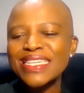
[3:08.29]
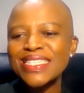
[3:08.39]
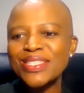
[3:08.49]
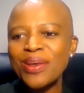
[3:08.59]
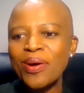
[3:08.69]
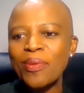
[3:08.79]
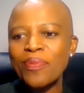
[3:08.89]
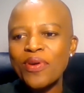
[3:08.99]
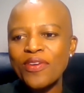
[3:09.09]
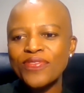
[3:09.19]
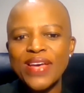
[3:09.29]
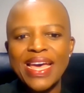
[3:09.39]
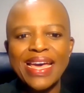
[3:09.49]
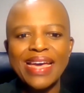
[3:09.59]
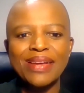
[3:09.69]
So Prof.
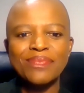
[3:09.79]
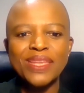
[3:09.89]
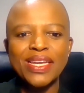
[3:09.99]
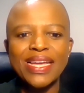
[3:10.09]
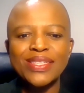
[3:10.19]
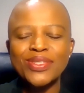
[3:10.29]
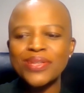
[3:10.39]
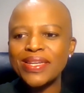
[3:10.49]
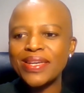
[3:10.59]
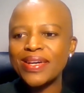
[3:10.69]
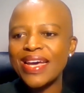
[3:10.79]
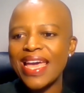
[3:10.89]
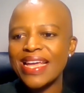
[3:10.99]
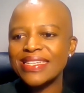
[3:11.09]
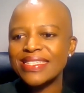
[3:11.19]
Uh, uh
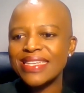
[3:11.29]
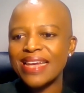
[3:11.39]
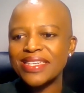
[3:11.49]
and uh,